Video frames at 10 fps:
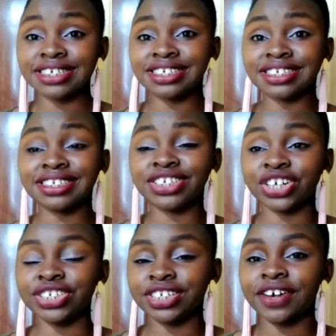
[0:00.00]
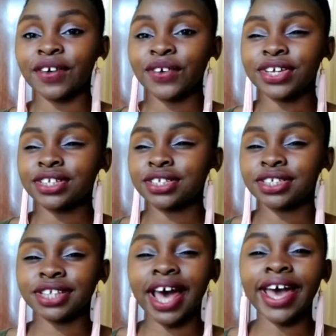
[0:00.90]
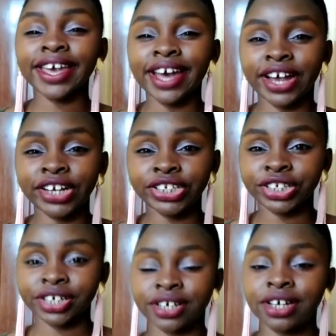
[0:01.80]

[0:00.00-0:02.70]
It's just eye-catching.